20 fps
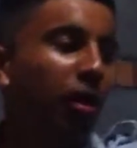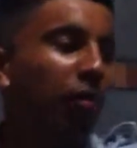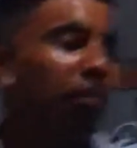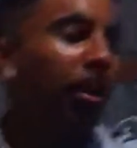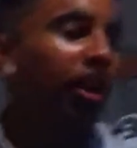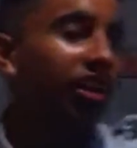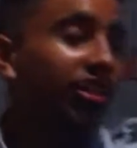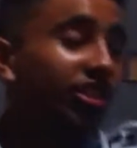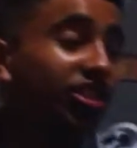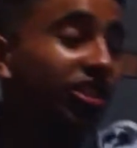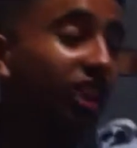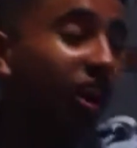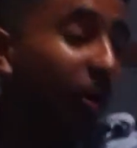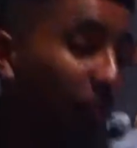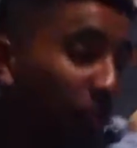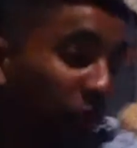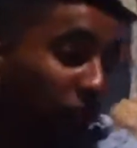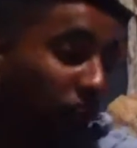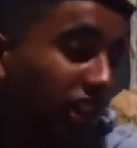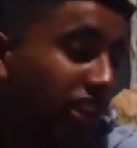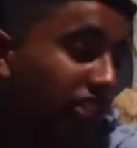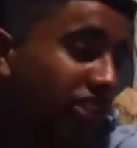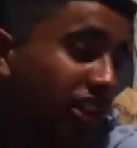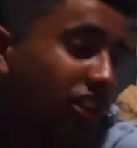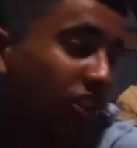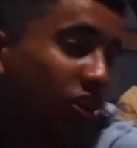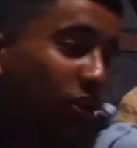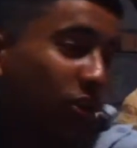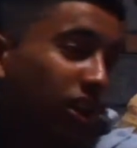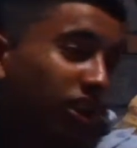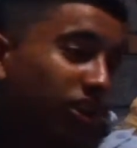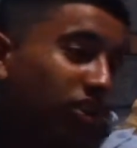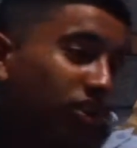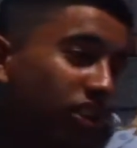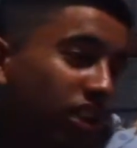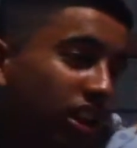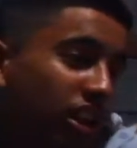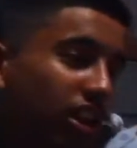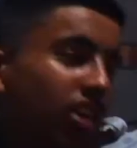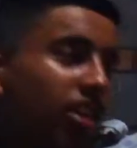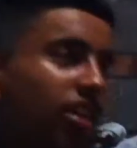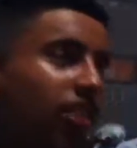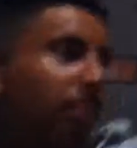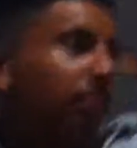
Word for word: Bobby, I just got brains. I don't know why you care.